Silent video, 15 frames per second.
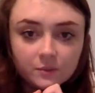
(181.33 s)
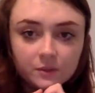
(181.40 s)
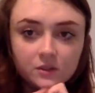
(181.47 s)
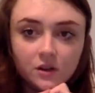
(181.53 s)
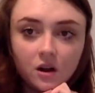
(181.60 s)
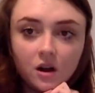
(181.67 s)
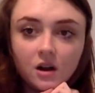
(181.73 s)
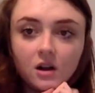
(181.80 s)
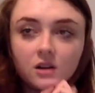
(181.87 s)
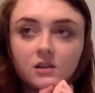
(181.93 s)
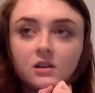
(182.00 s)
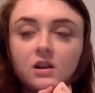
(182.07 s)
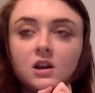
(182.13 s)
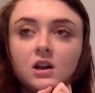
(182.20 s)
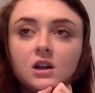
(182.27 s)

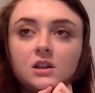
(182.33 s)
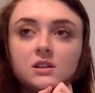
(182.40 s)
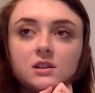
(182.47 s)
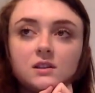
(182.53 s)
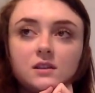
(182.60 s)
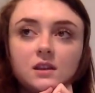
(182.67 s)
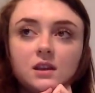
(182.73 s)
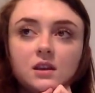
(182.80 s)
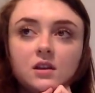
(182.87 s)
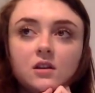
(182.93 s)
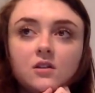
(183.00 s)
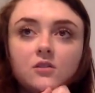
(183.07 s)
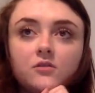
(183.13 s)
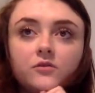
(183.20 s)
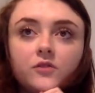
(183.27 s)
bizarre to think
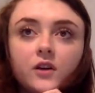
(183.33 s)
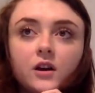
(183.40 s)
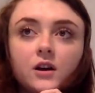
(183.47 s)
of